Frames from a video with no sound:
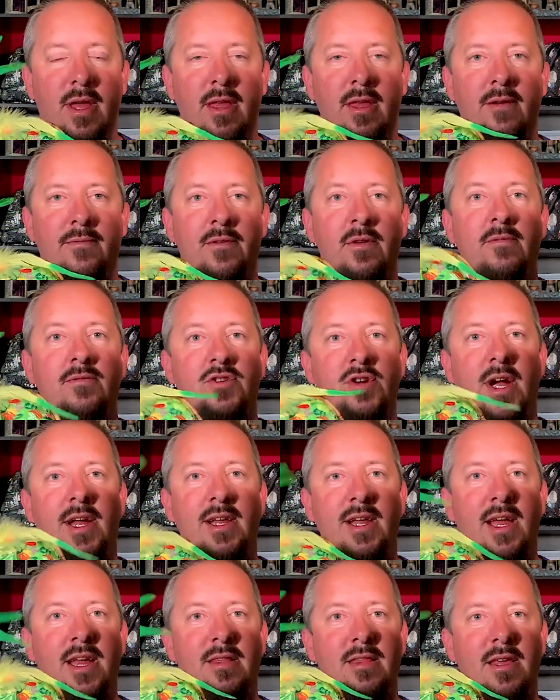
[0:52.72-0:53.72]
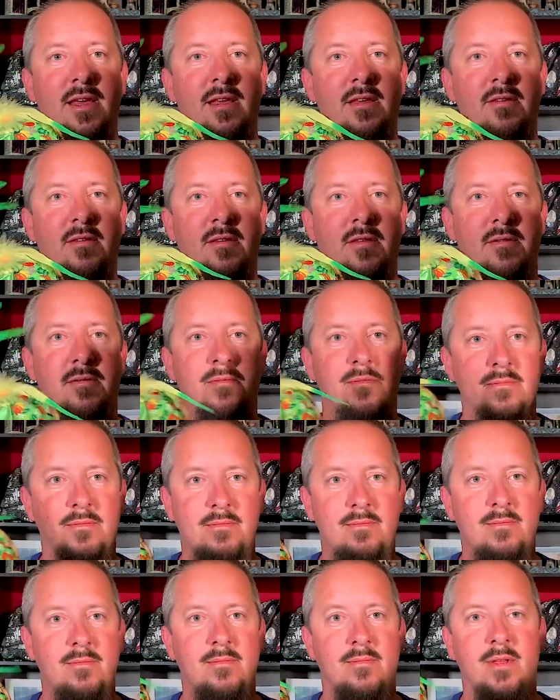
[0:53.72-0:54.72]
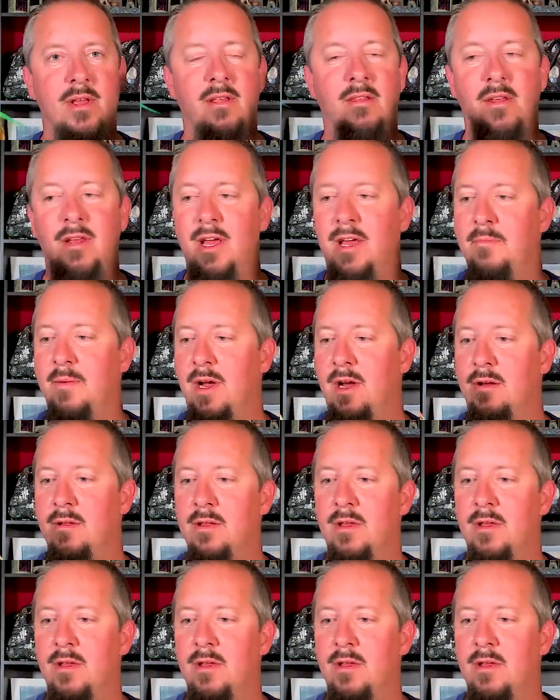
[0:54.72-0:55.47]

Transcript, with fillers: If you've tried to get these, it's a nightmare.